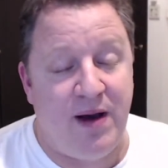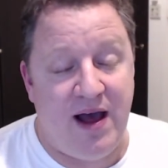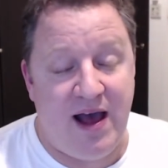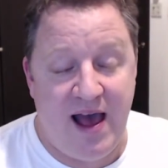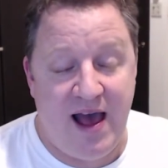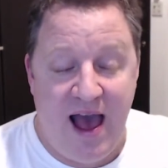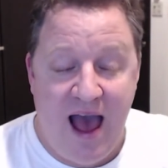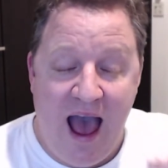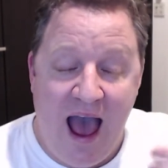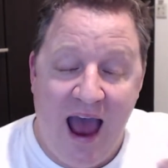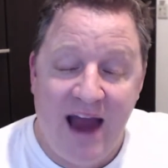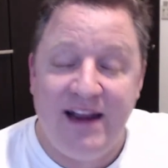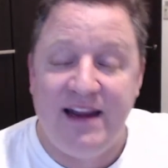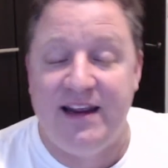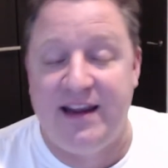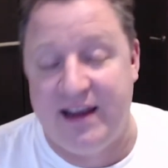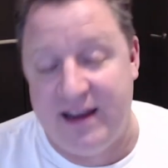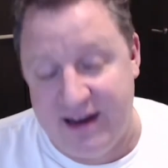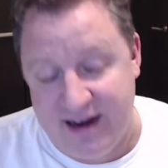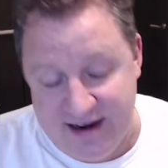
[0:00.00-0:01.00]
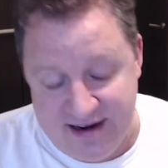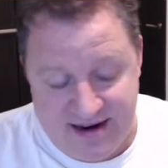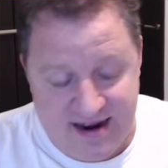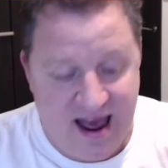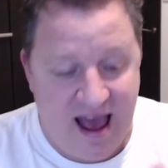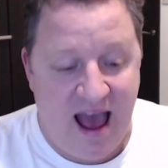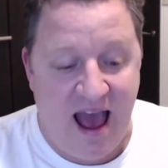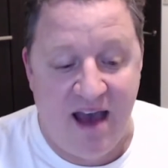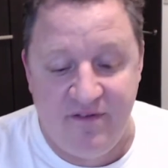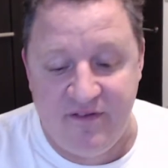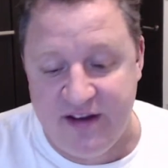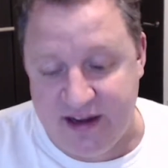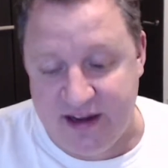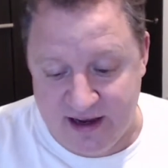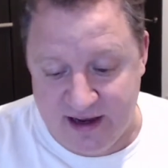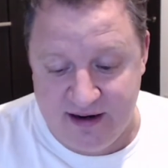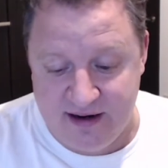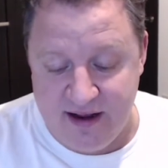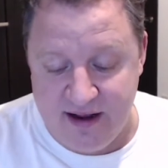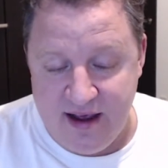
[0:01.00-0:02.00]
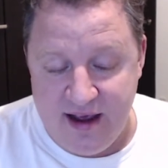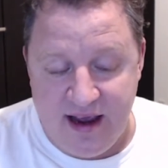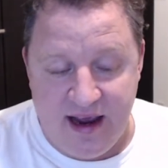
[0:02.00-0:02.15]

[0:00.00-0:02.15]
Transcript: but adding it and having it